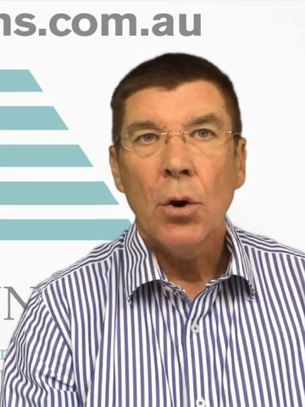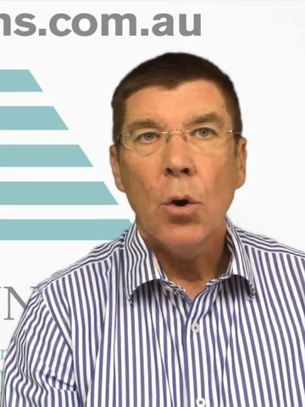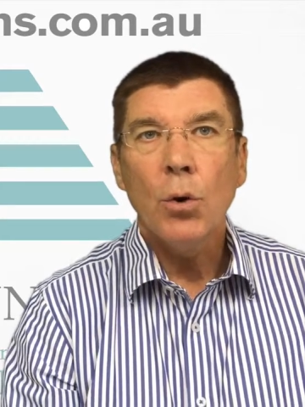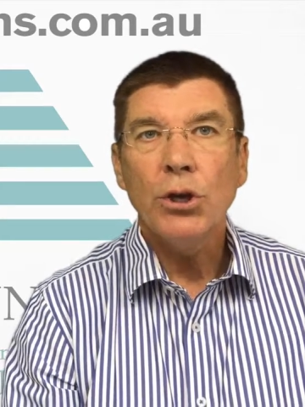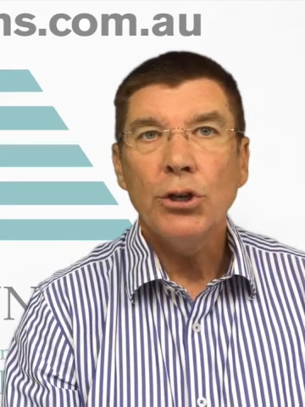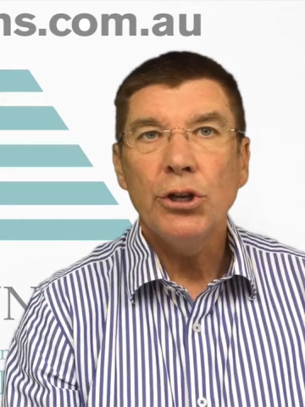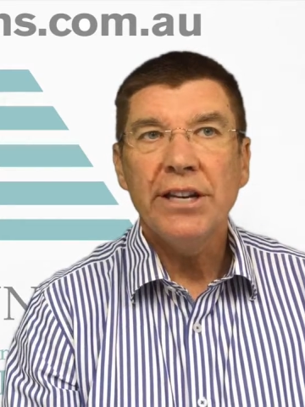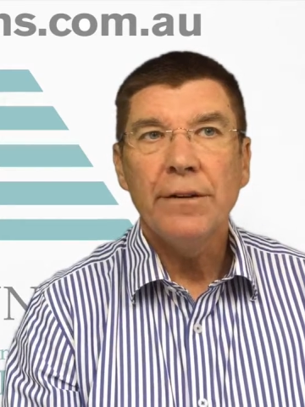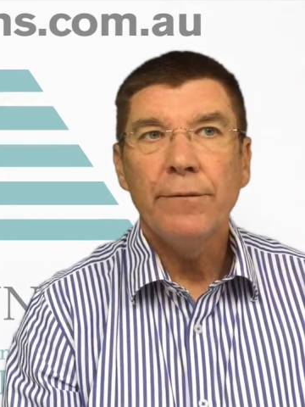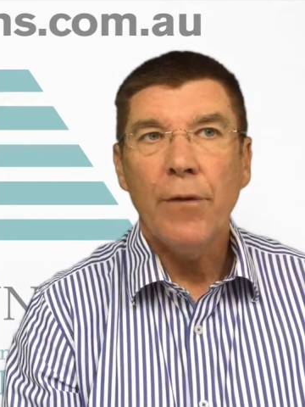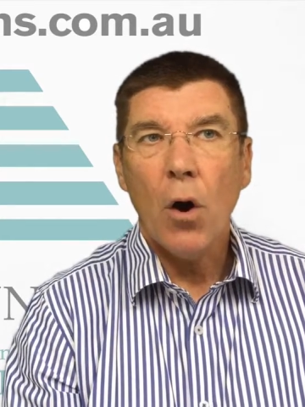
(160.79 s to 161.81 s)
or you need
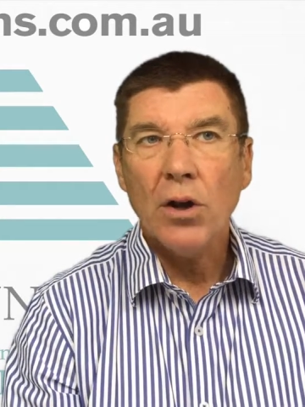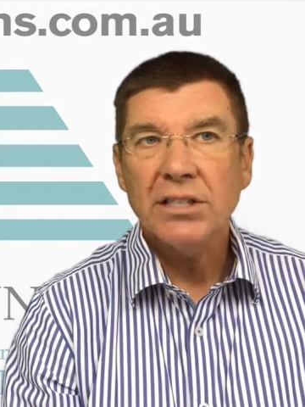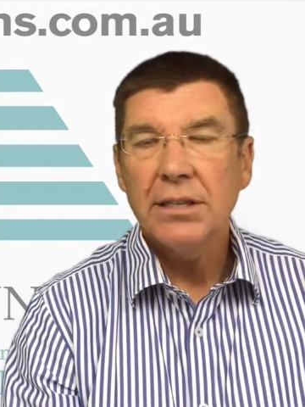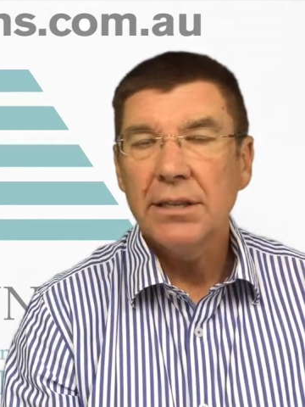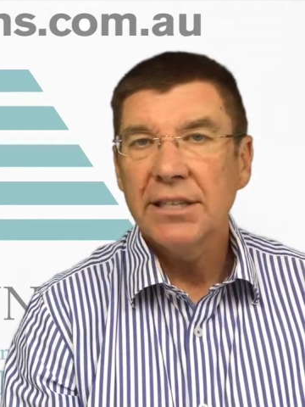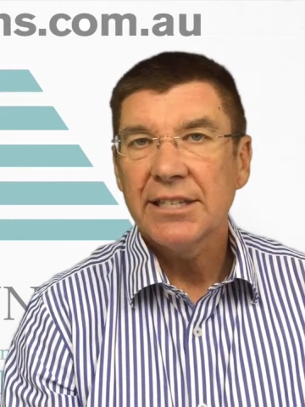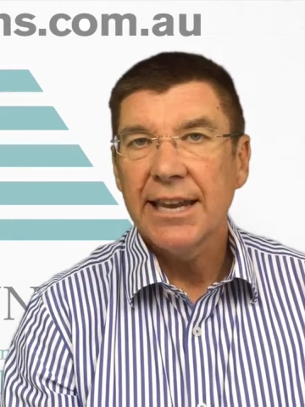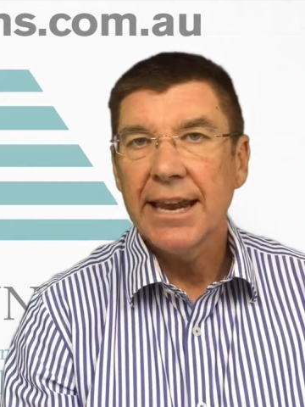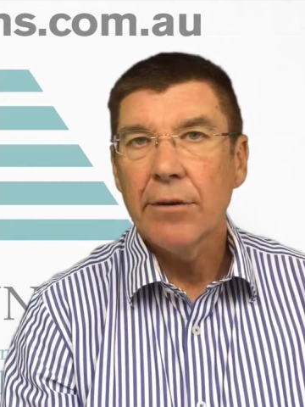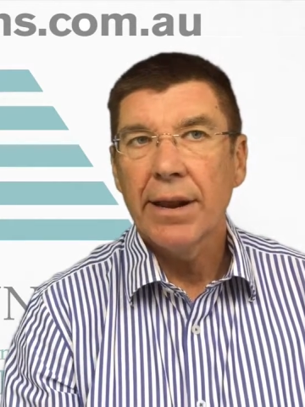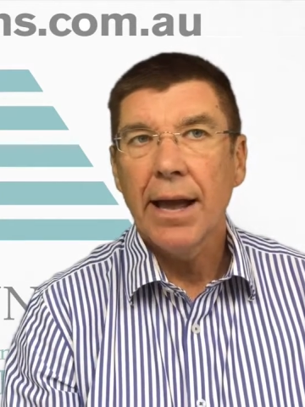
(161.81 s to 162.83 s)
advice in this
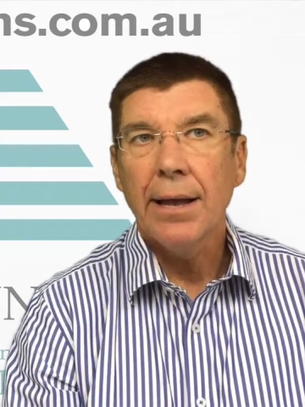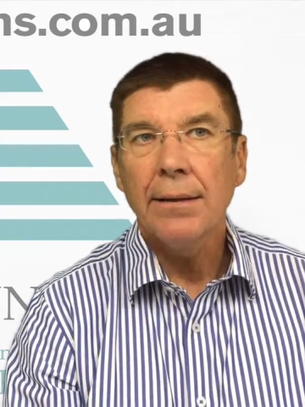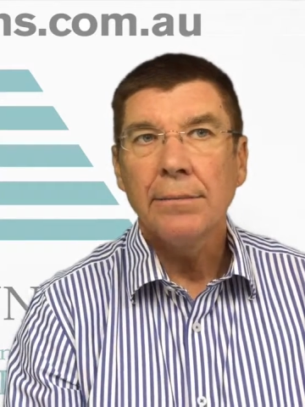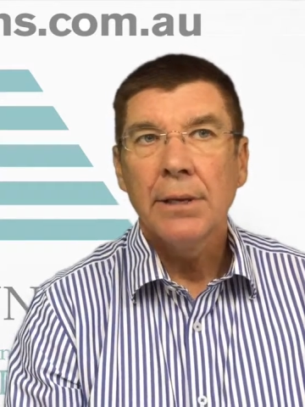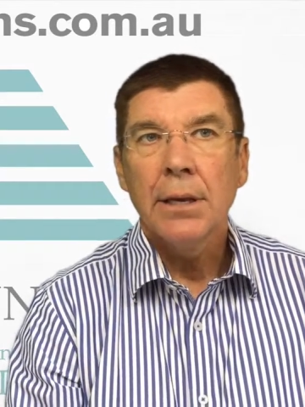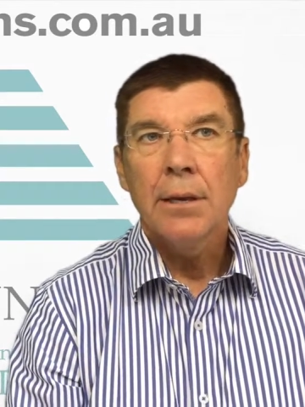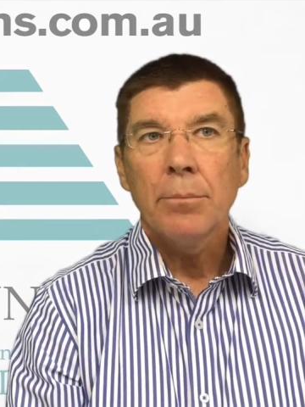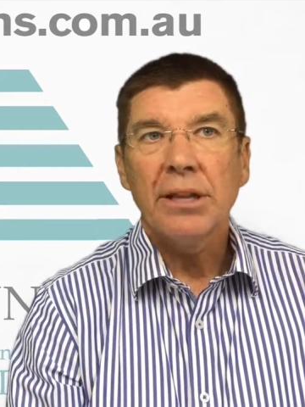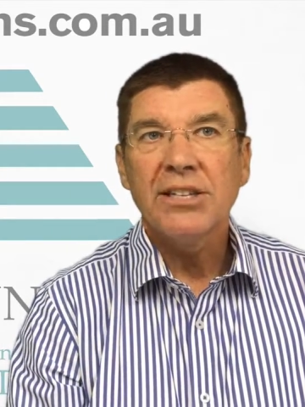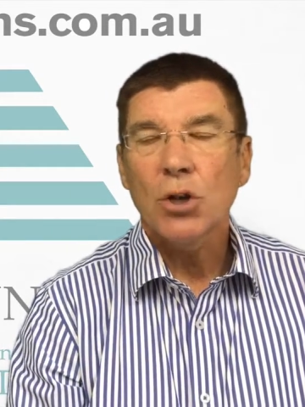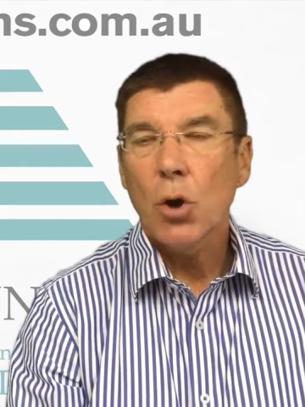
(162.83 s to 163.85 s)
area,
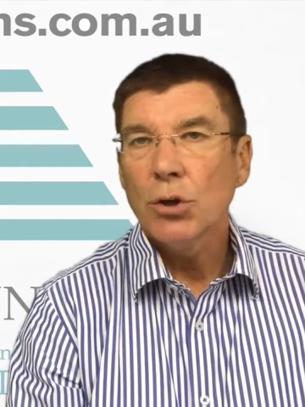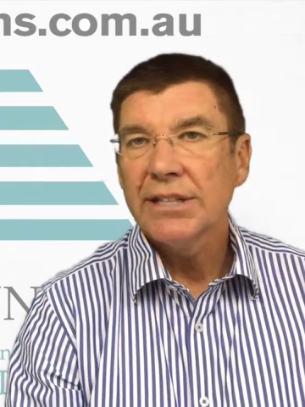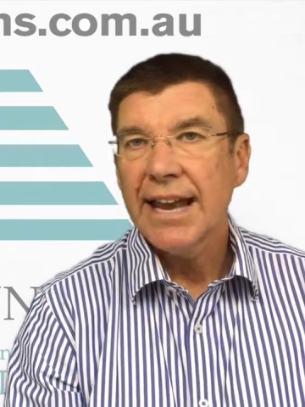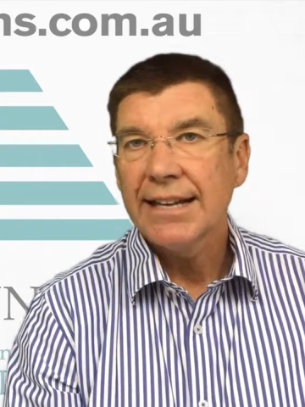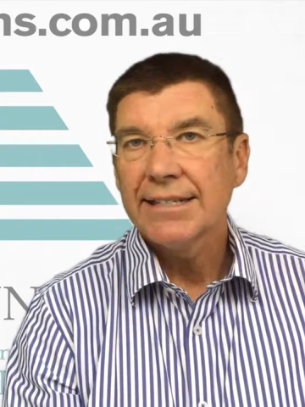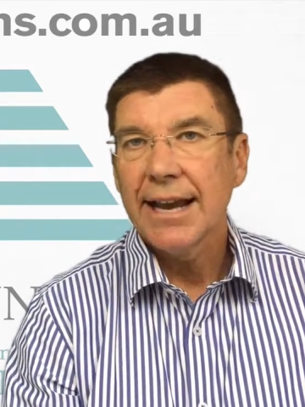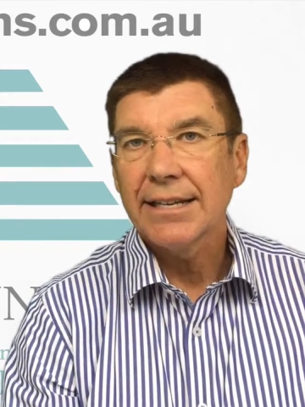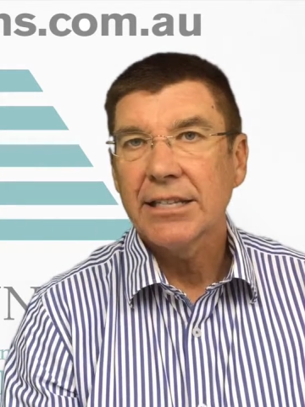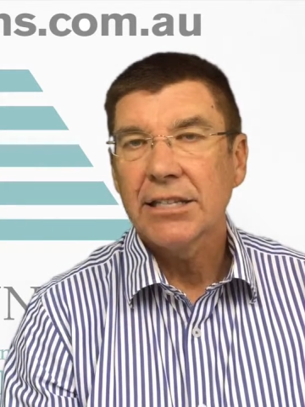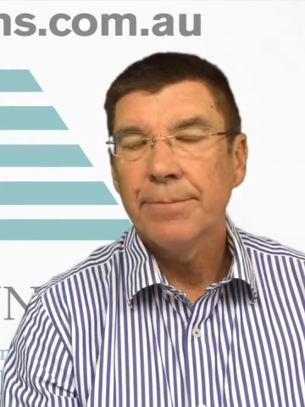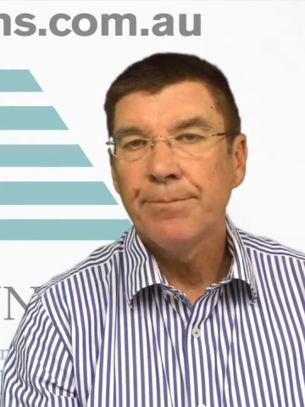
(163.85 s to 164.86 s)
please contact
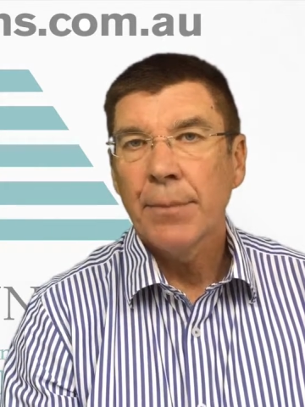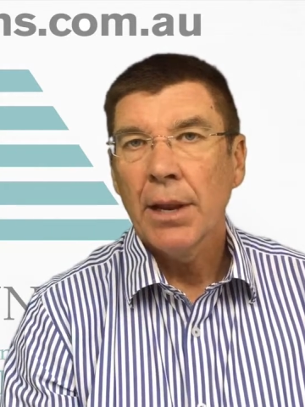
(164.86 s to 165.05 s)
us.